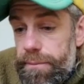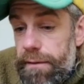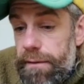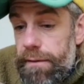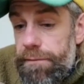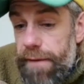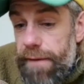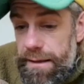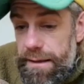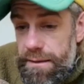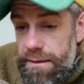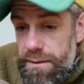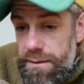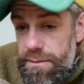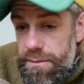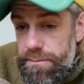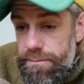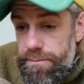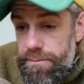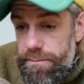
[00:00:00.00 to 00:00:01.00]

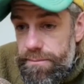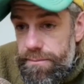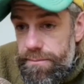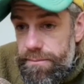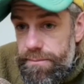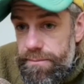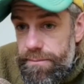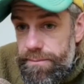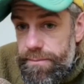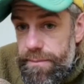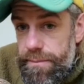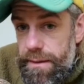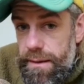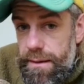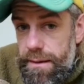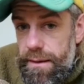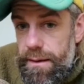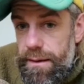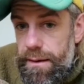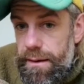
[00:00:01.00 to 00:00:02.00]
factors.
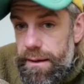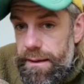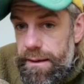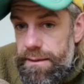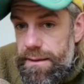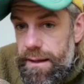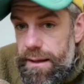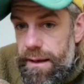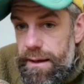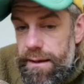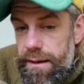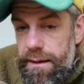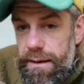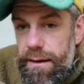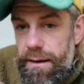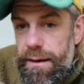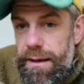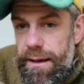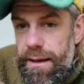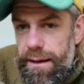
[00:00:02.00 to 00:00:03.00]
And it's like,
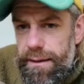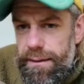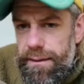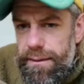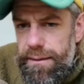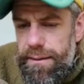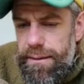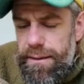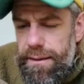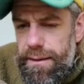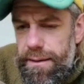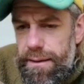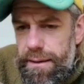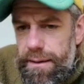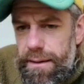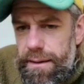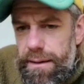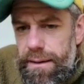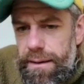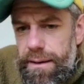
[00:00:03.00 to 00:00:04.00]
okay,
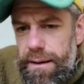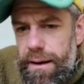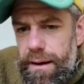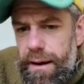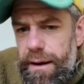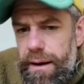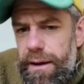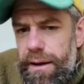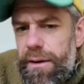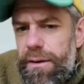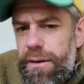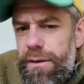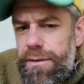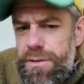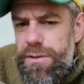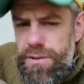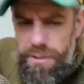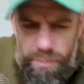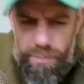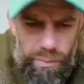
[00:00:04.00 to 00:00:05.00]
I heard
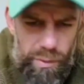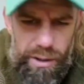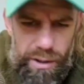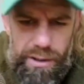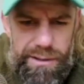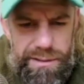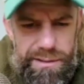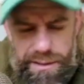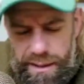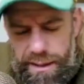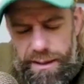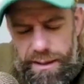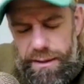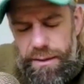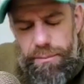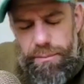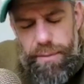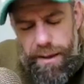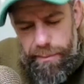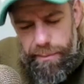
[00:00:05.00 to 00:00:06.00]
some words there
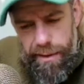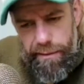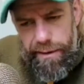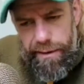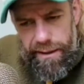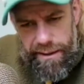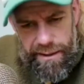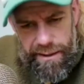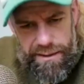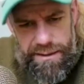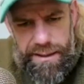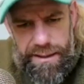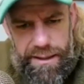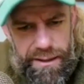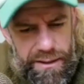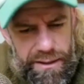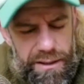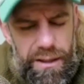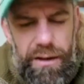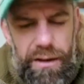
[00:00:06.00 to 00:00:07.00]
that maybe I recognize, and then
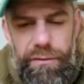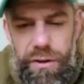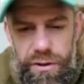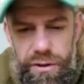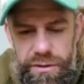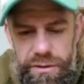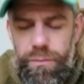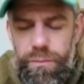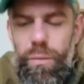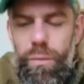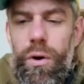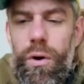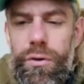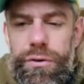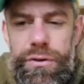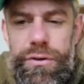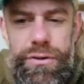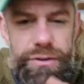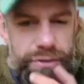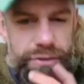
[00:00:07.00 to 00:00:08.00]
I heard a lot of others of what
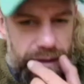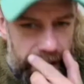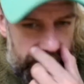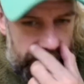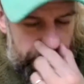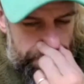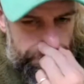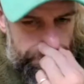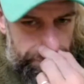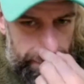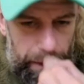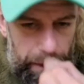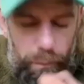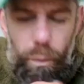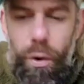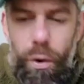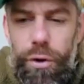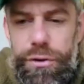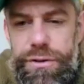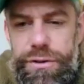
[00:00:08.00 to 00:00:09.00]
does
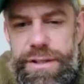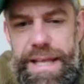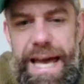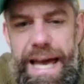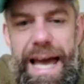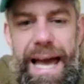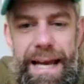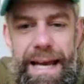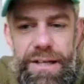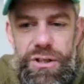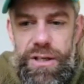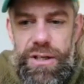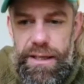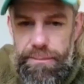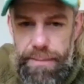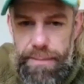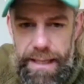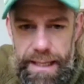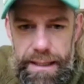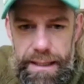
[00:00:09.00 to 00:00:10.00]
that actually
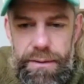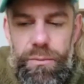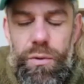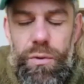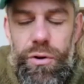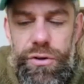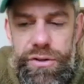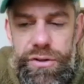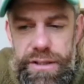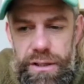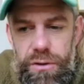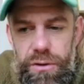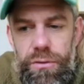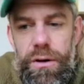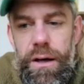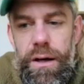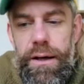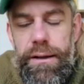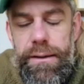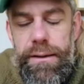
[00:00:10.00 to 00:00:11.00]
mean, and what does it look
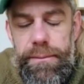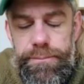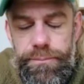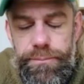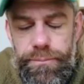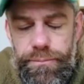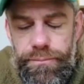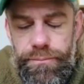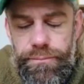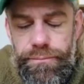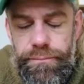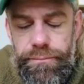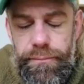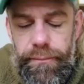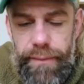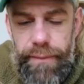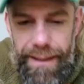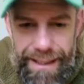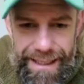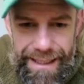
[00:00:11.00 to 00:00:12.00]
like
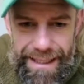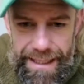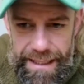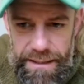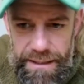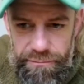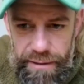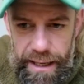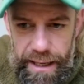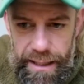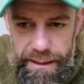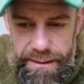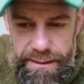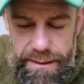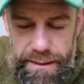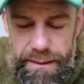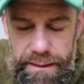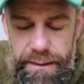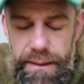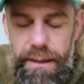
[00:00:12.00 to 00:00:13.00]
in
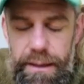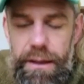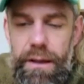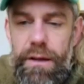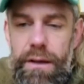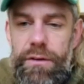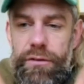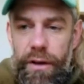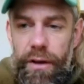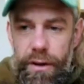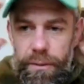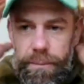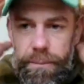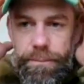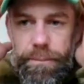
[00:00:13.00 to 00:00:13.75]
reality? So,